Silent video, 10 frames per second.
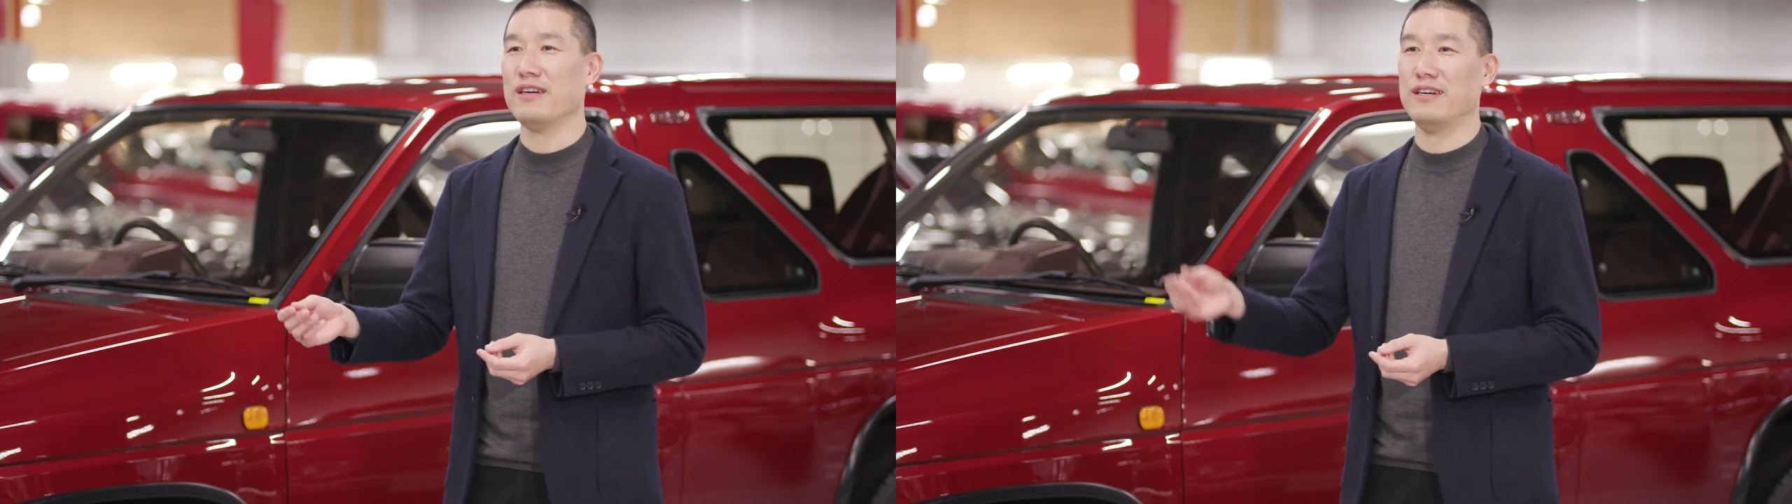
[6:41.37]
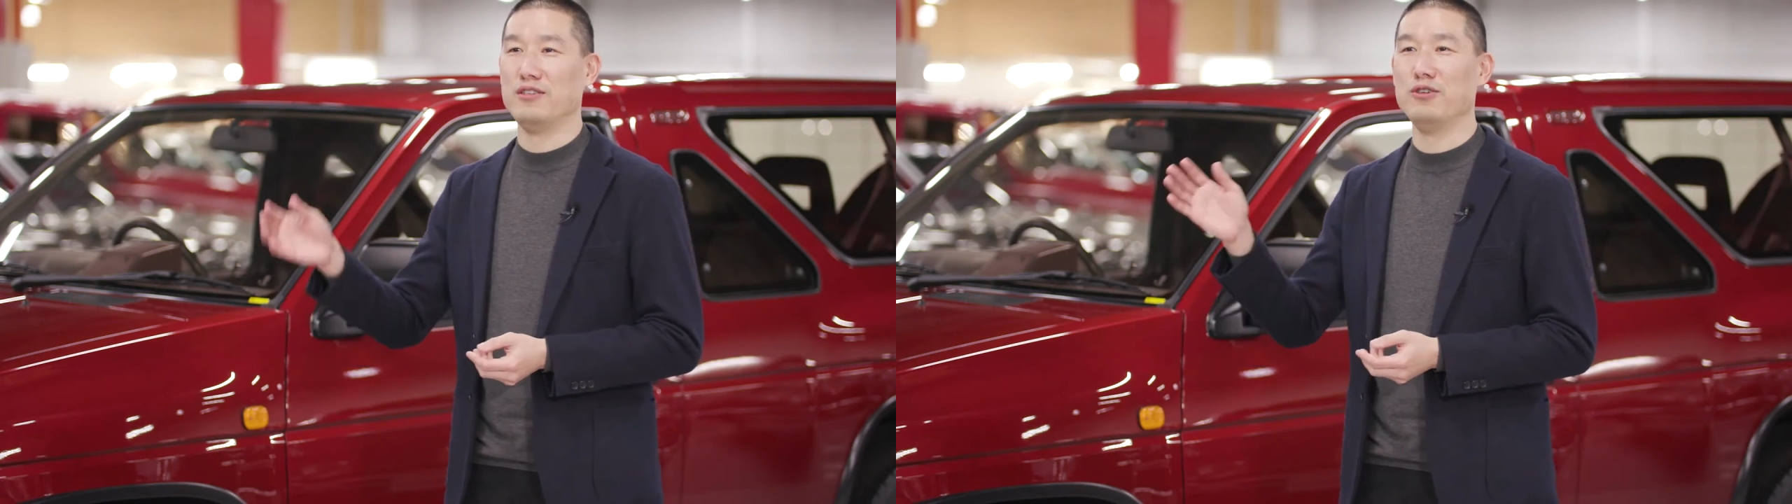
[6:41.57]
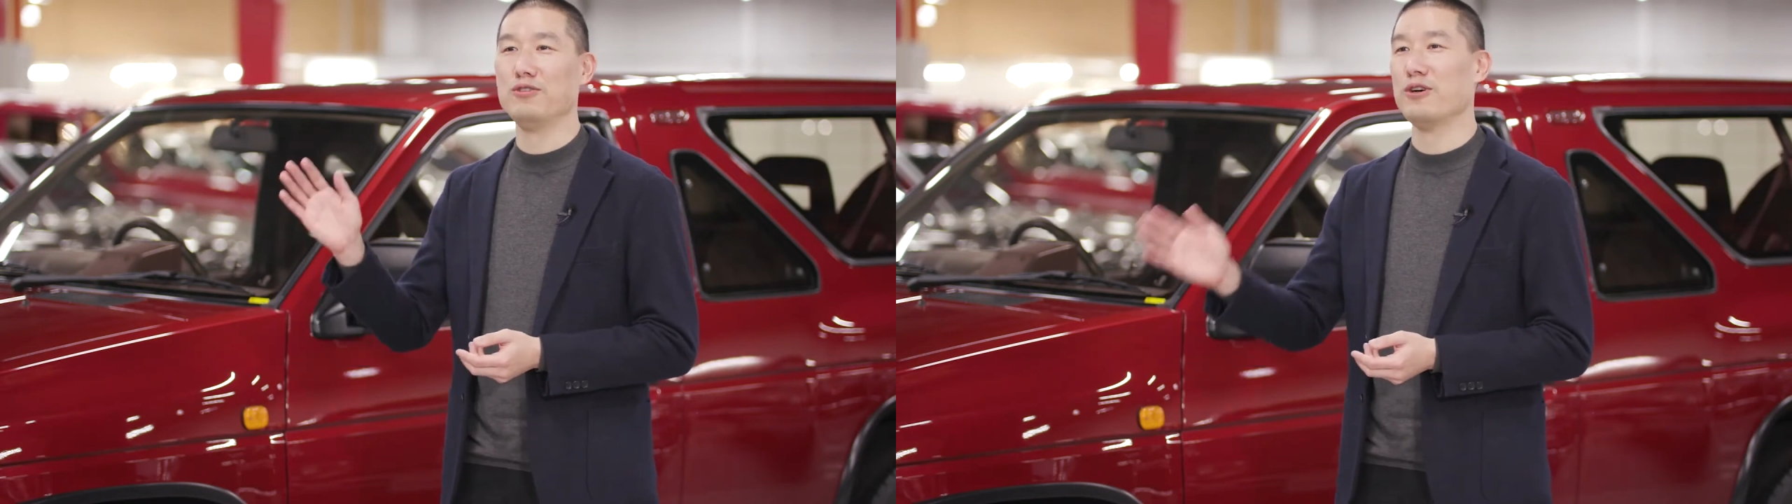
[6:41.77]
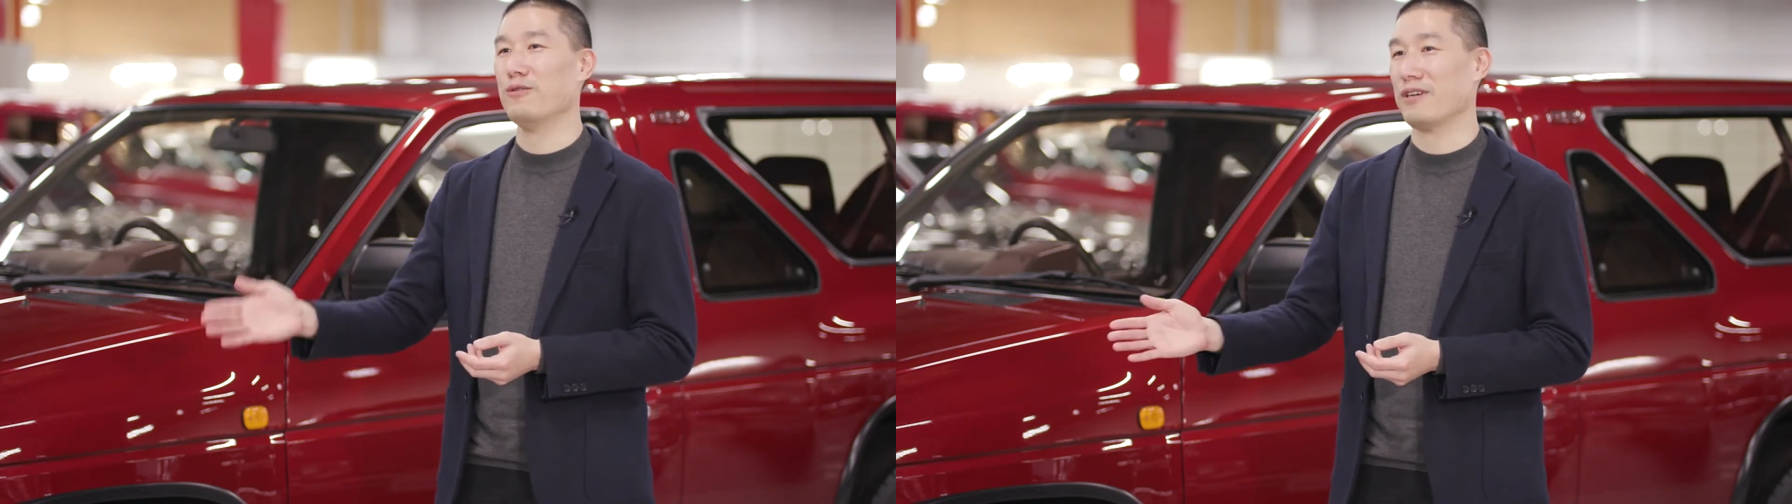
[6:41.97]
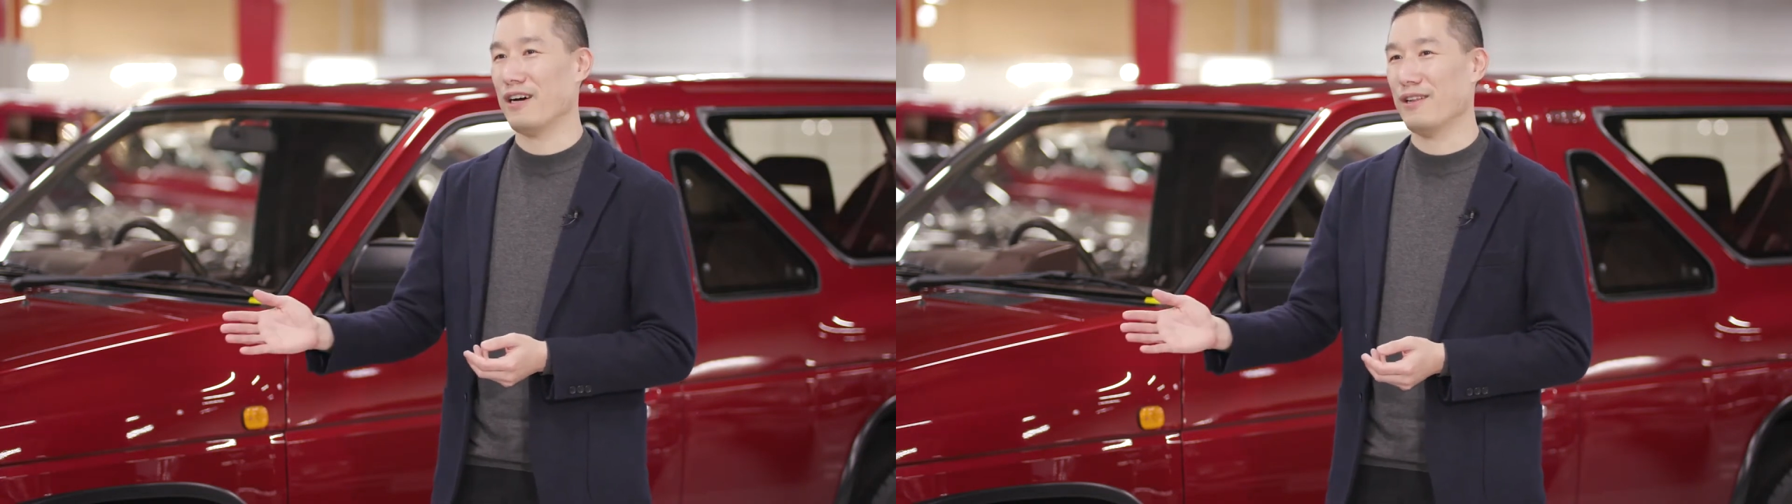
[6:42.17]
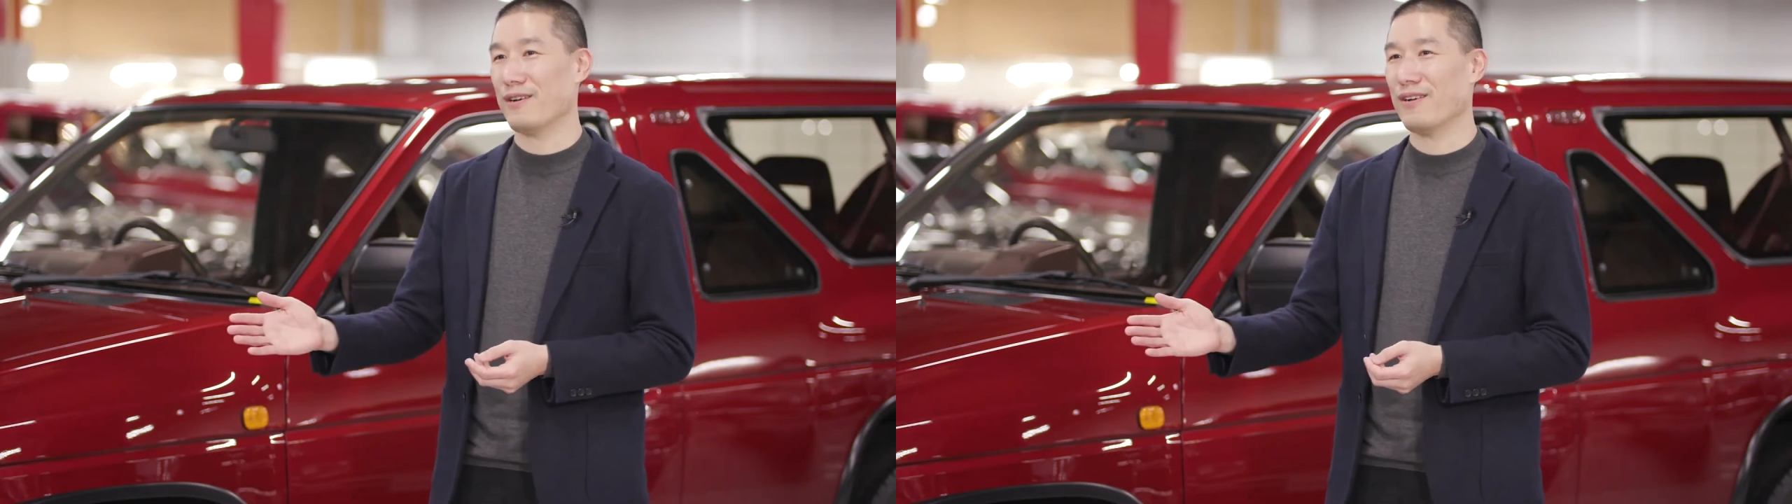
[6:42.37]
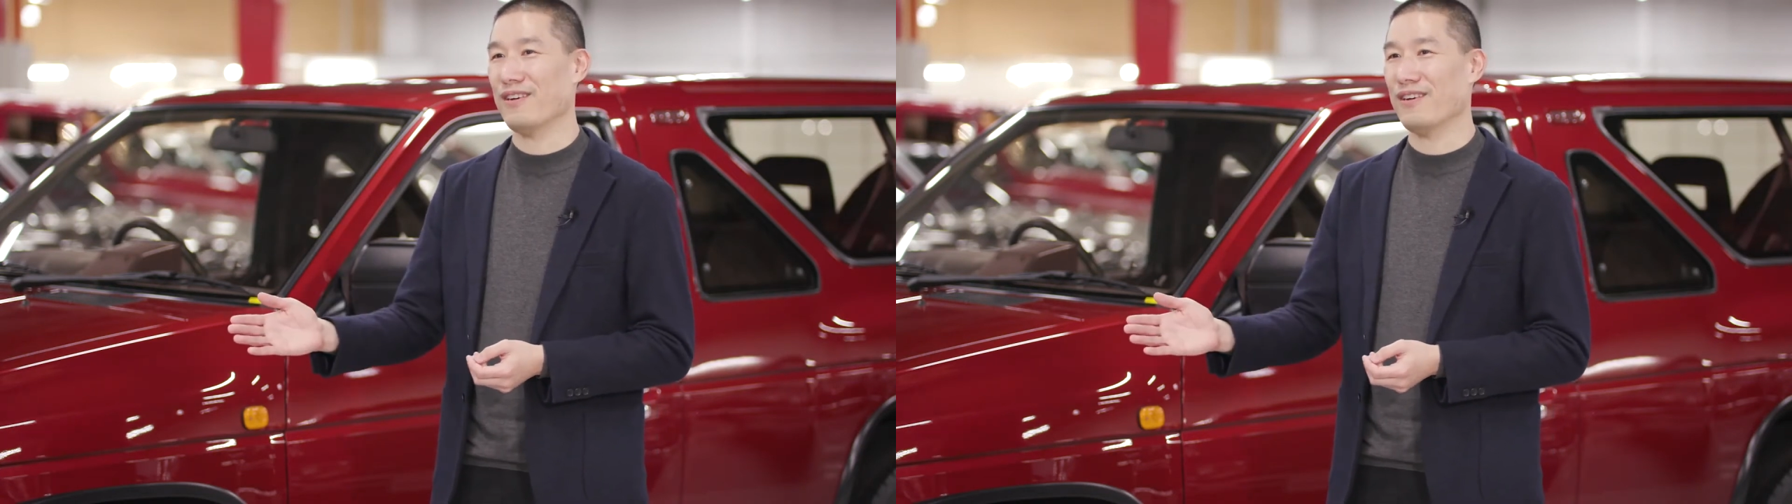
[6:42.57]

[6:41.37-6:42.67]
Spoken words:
a two-tone color